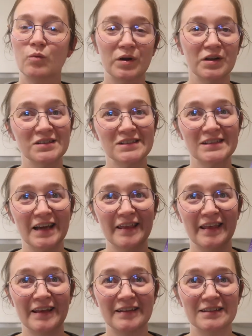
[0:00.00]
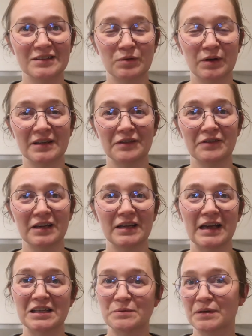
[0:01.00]
wanted to say that this one
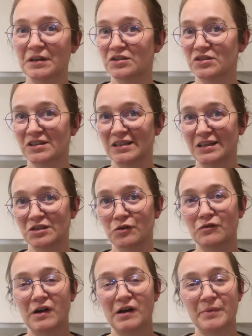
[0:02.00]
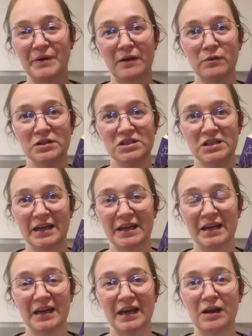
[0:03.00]
definitely has been a success so far, but I will check
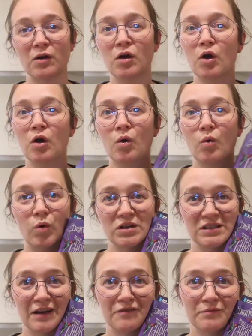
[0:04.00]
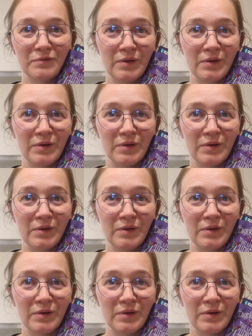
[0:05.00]
in again once I've,